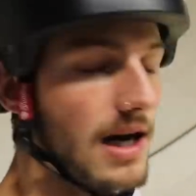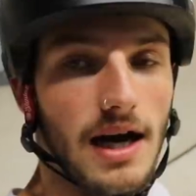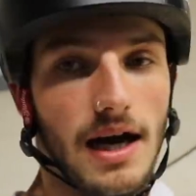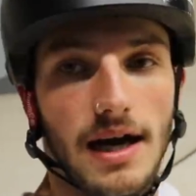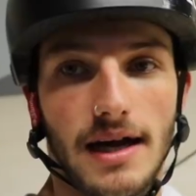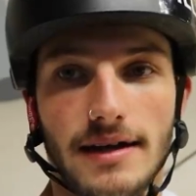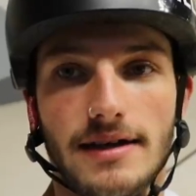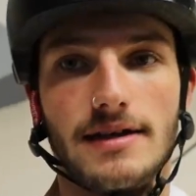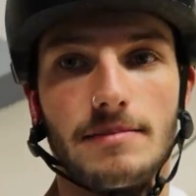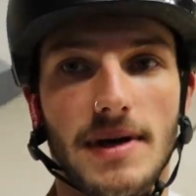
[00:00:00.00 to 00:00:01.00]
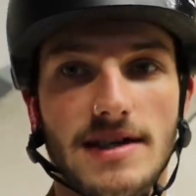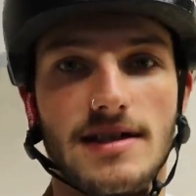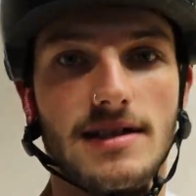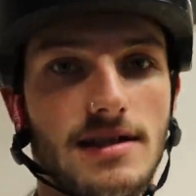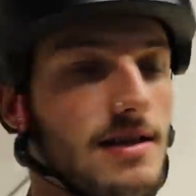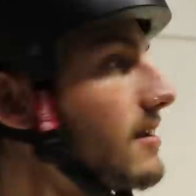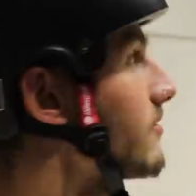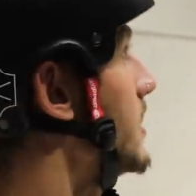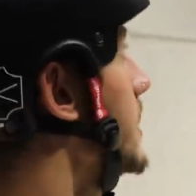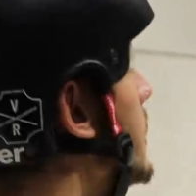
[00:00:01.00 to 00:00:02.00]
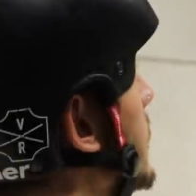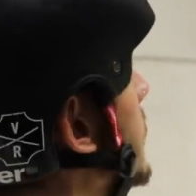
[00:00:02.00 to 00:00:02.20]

and Baz said he's gonna throw it.